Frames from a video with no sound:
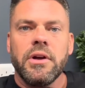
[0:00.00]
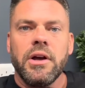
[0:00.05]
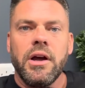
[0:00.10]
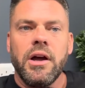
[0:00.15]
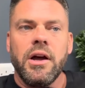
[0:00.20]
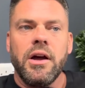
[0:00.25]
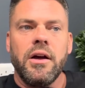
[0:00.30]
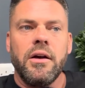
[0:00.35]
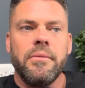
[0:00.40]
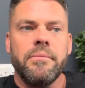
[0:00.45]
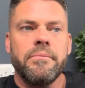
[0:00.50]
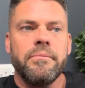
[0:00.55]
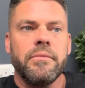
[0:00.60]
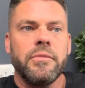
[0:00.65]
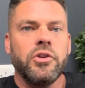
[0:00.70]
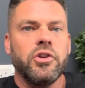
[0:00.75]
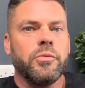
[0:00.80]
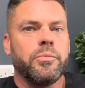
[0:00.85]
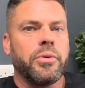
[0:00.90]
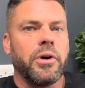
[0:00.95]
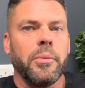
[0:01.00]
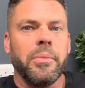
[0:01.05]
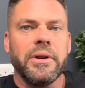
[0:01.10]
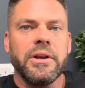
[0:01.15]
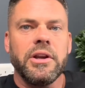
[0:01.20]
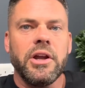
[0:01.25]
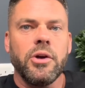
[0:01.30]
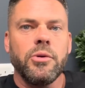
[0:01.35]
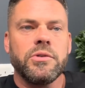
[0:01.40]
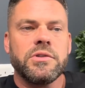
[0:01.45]
You've probably
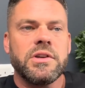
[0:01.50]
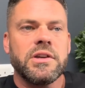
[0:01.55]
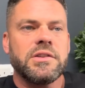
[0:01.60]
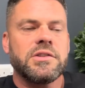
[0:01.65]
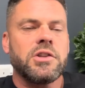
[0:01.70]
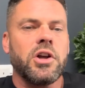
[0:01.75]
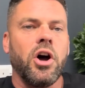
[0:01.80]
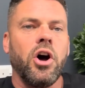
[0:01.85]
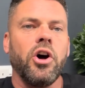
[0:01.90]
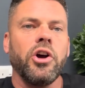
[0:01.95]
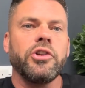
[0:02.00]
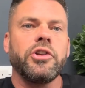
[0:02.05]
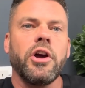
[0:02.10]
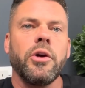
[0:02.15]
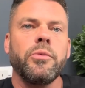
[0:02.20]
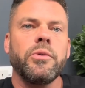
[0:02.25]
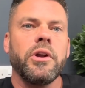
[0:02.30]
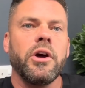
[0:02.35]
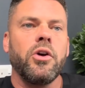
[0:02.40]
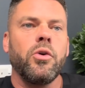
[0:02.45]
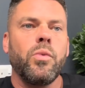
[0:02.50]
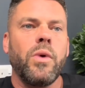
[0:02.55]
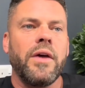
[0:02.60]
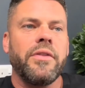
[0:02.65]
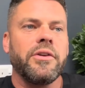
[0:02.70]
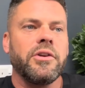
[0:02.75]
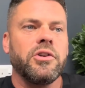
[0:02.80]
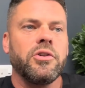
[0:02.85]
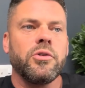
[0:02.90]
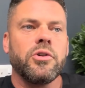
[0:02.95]
noticed. I don't know
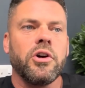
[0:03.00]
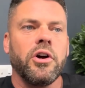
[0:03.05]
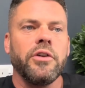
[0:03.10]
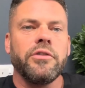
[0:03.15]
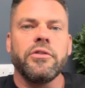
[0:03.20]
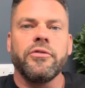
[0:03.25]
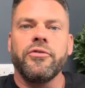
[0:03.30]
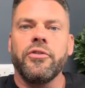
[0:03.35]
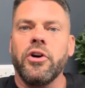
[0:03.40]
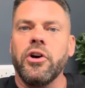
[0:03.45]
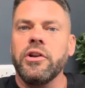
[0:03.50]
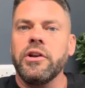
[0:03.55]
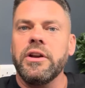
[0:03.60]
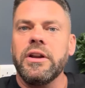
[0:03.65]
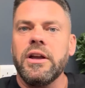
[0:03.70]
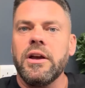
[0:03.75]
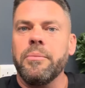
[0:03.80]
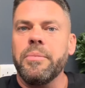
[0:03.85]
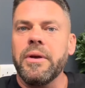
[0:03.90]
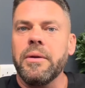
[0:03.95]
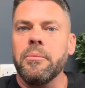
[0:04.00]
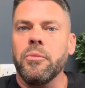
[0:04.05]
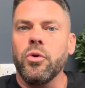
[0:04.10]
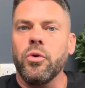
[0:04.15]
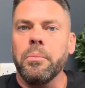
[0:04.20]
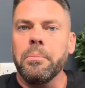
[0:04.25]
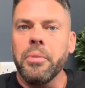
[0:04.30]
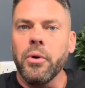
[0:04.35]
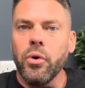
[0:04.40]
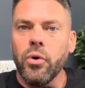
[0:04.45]
whether you guys are finding it a bit
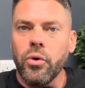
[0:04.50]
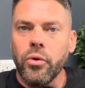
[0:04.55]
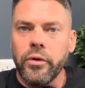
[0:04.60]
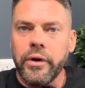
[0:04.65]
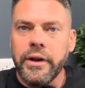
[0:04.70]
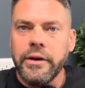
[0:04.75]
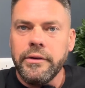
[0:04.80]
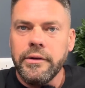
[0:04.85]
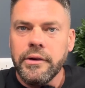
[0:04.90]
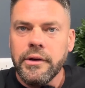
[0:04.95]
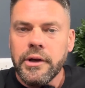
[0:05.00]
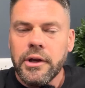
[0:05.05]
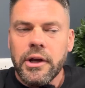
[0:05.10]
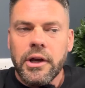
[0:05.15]
more boring.